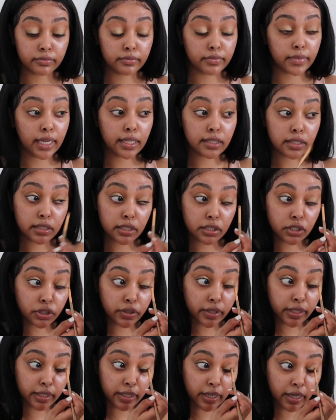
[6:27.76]
That's the
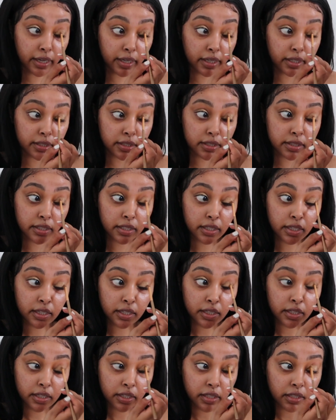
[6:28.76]
trick, guys.
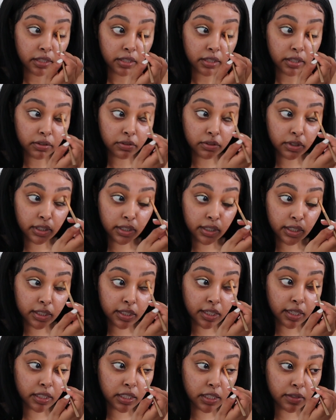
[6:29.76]
You need to
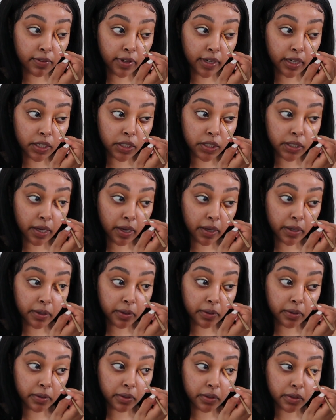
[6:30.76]
intensify your
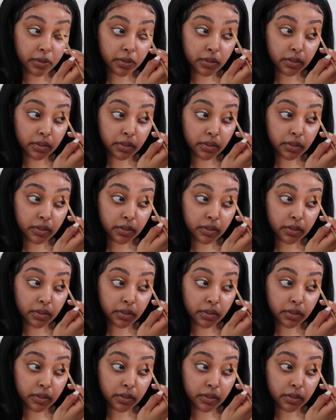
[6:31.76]
shadow,